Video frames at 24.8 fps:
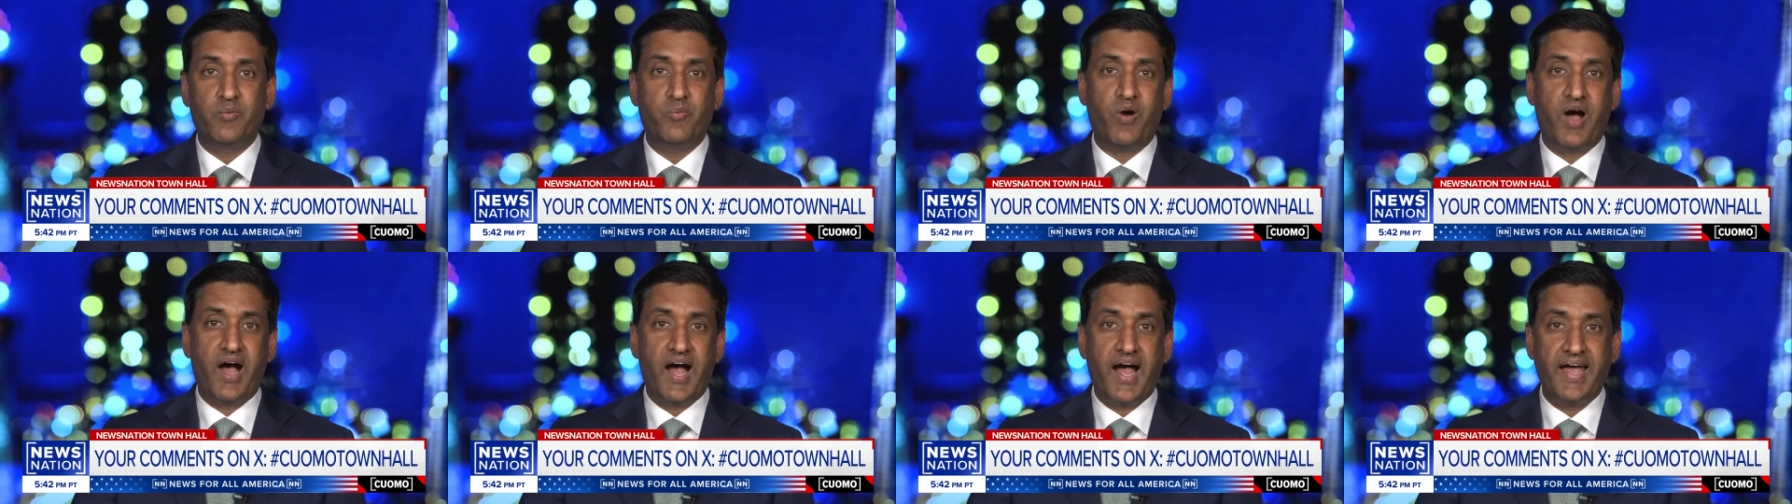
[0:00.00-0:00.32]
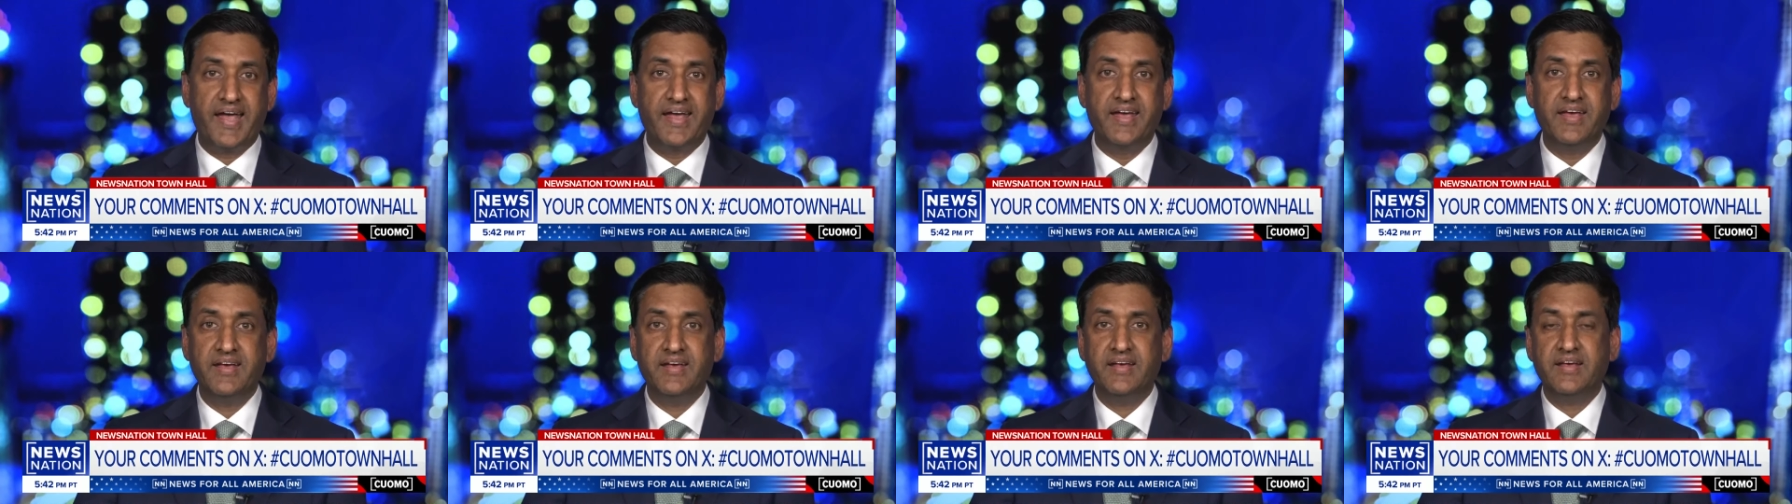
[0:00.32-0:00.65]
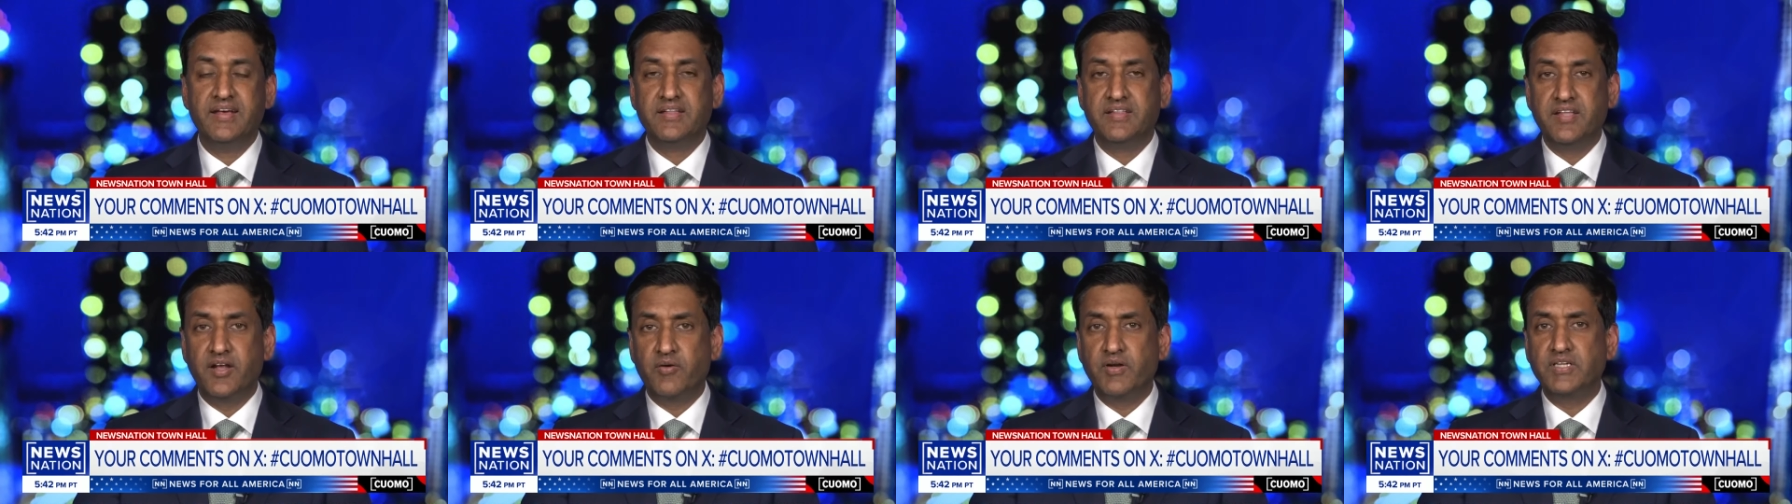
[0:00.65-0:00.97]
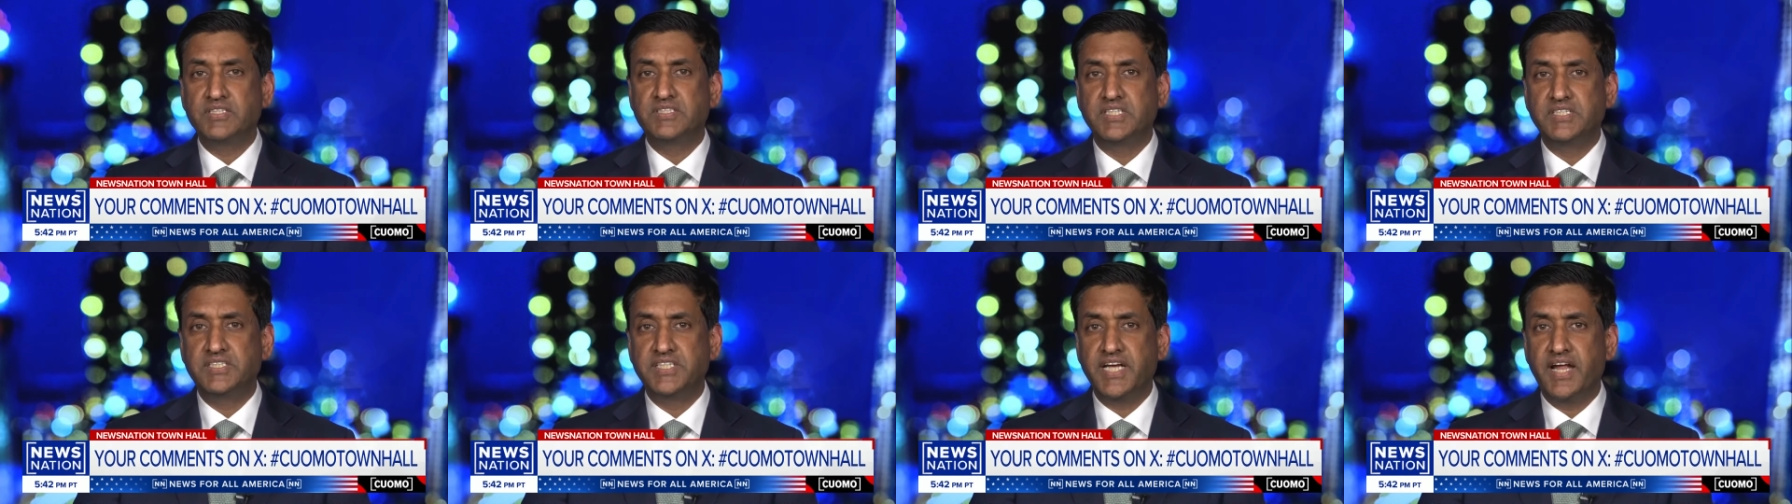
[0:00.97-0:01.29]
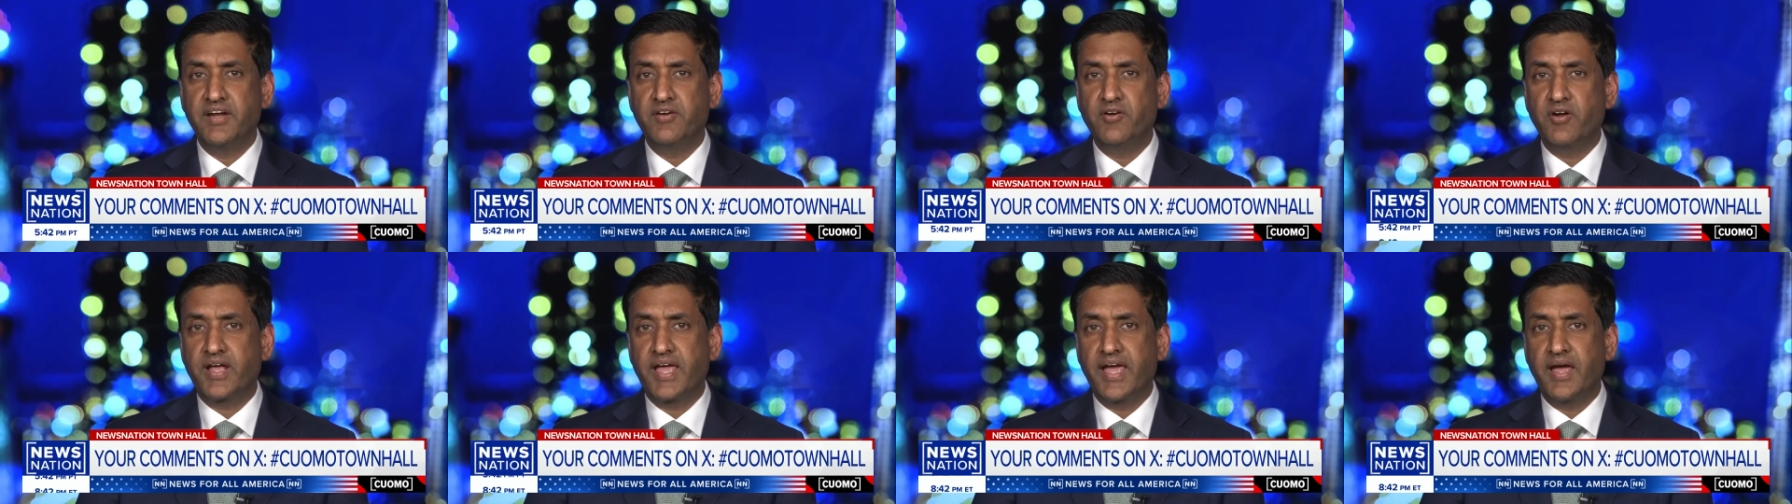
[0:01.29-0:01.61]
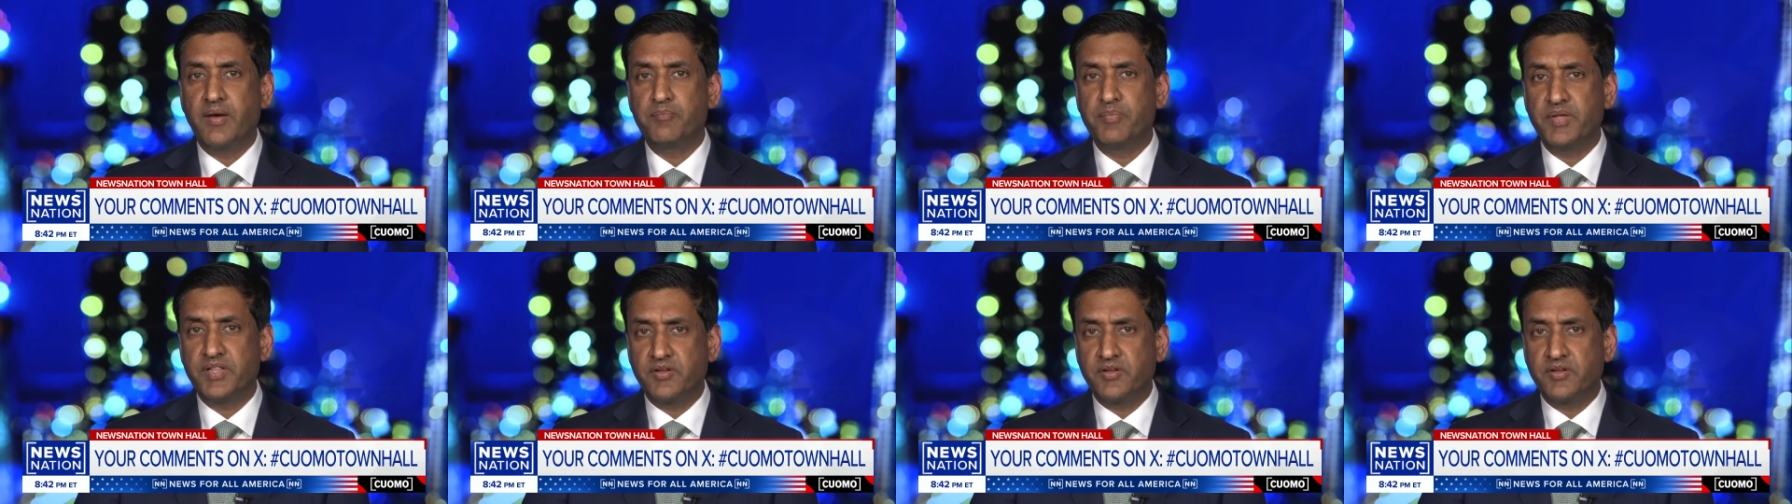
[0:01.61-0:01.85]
of why there is a gender gap.